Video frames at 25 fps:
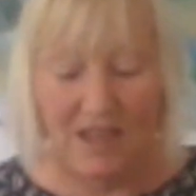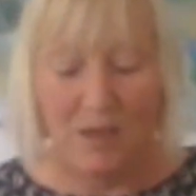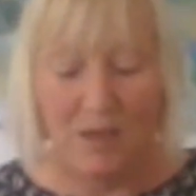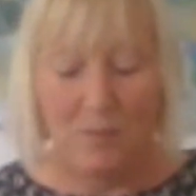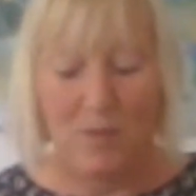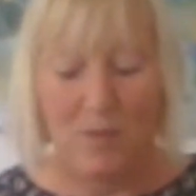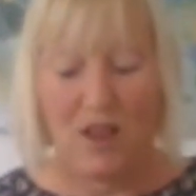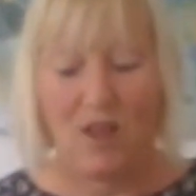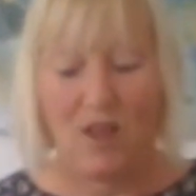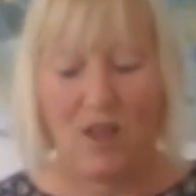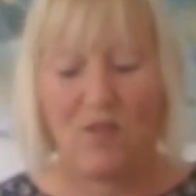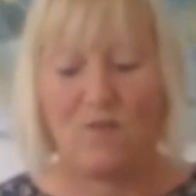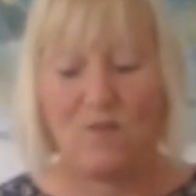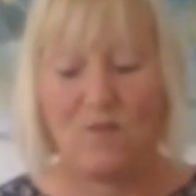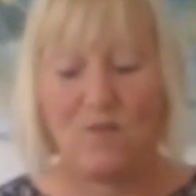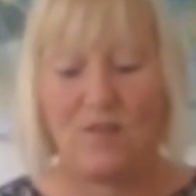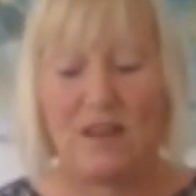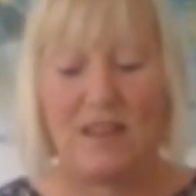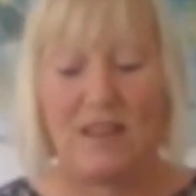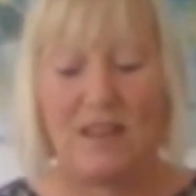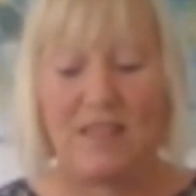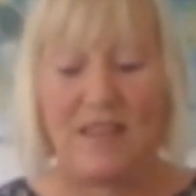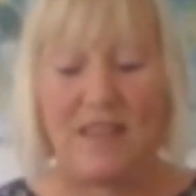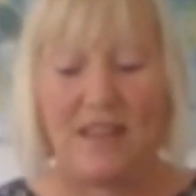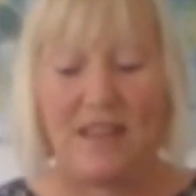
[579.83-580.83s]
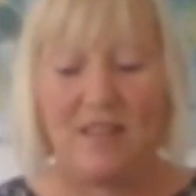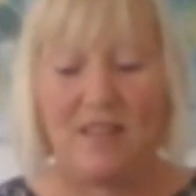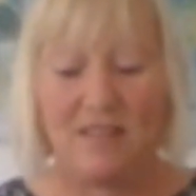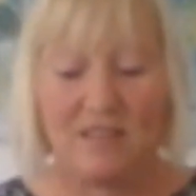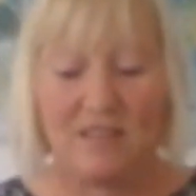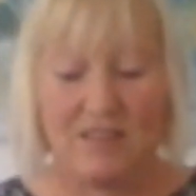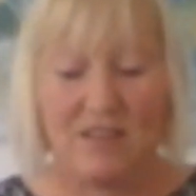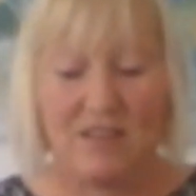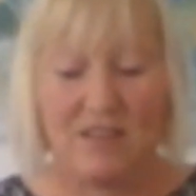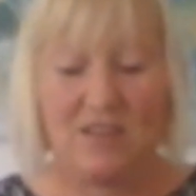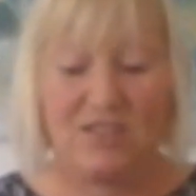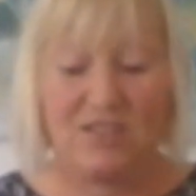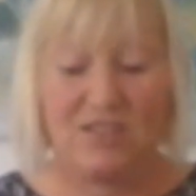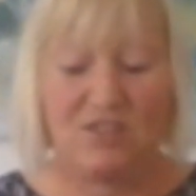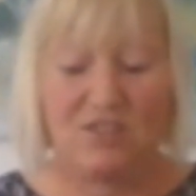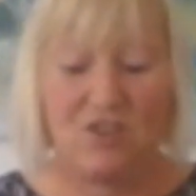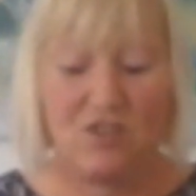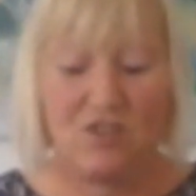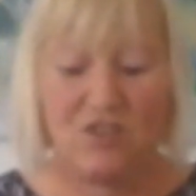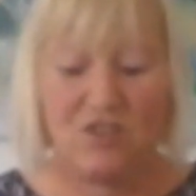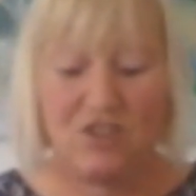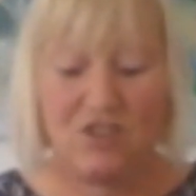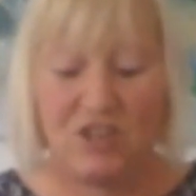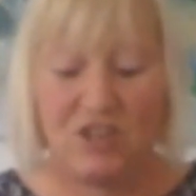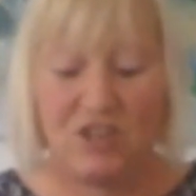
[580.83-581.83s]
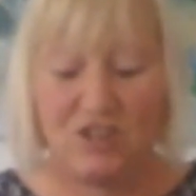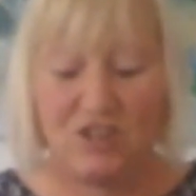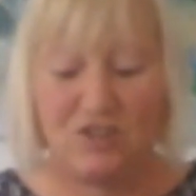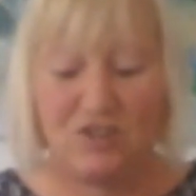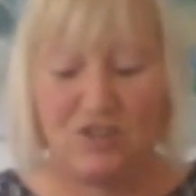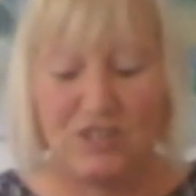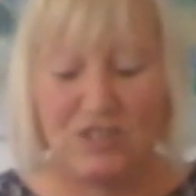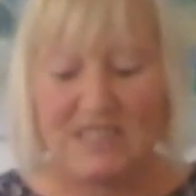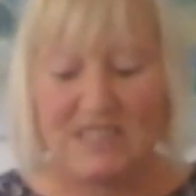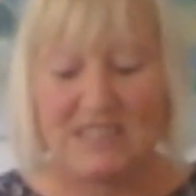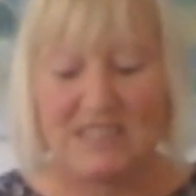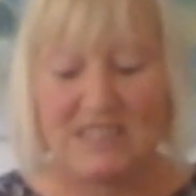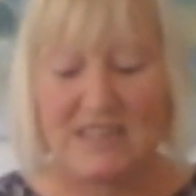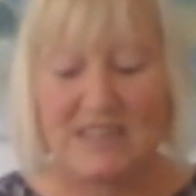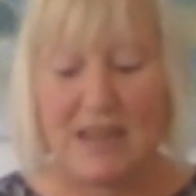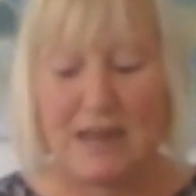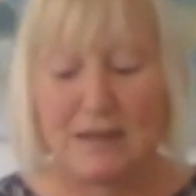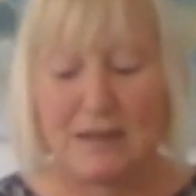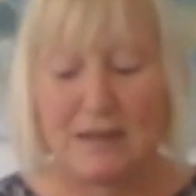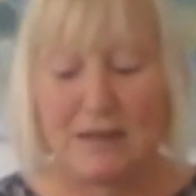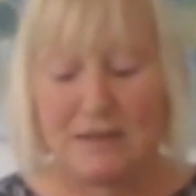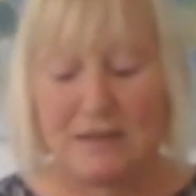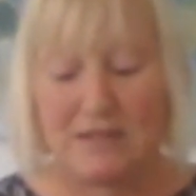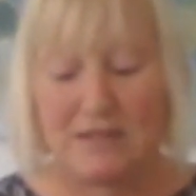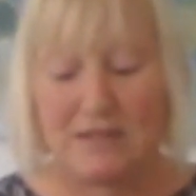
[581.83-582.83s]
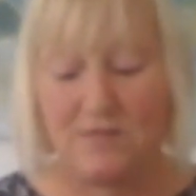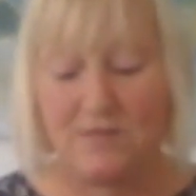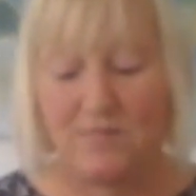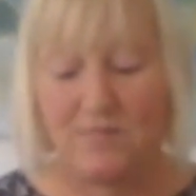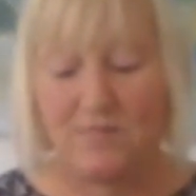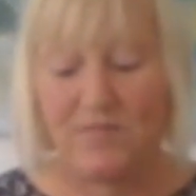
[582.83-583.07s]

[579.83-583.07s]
but hopefully they'll start to understand